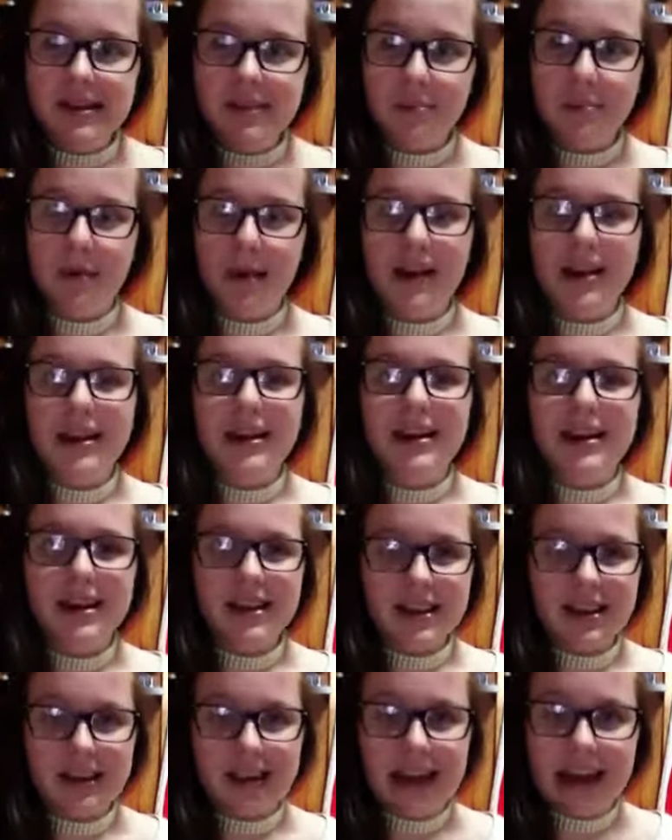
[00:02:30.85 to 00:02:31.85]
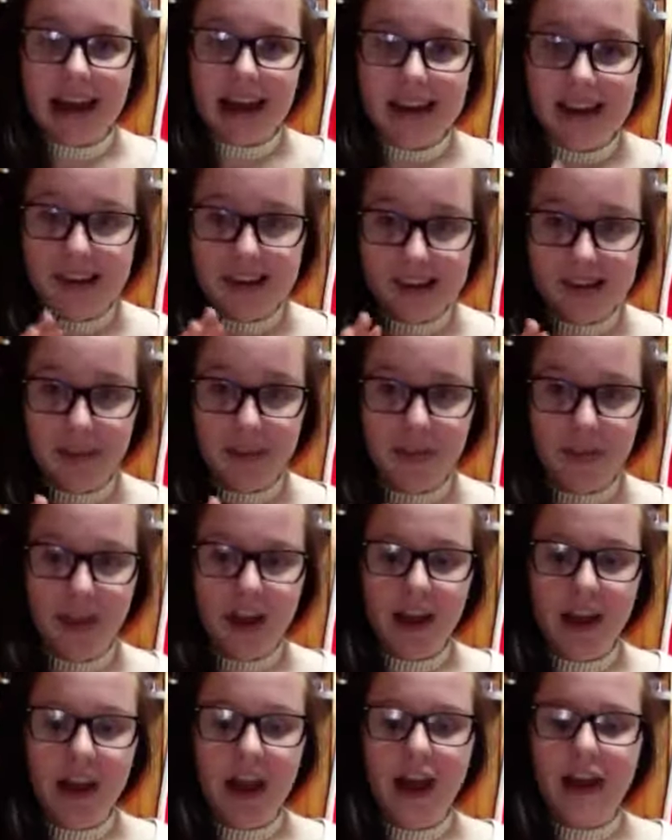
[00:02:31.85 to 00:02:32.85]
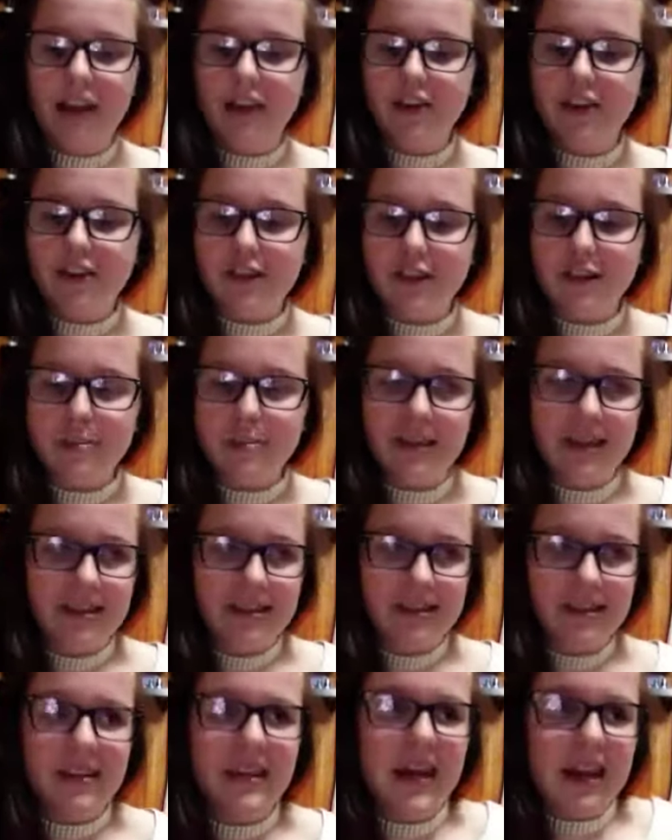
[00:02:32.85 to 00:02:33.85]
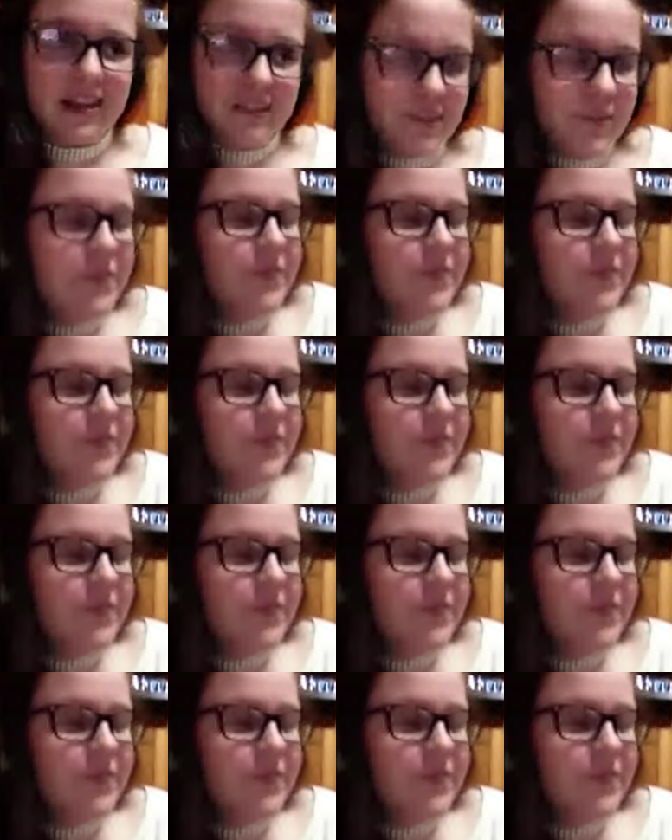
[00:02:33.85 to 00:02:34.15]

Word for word: but they added something and it just makes it like,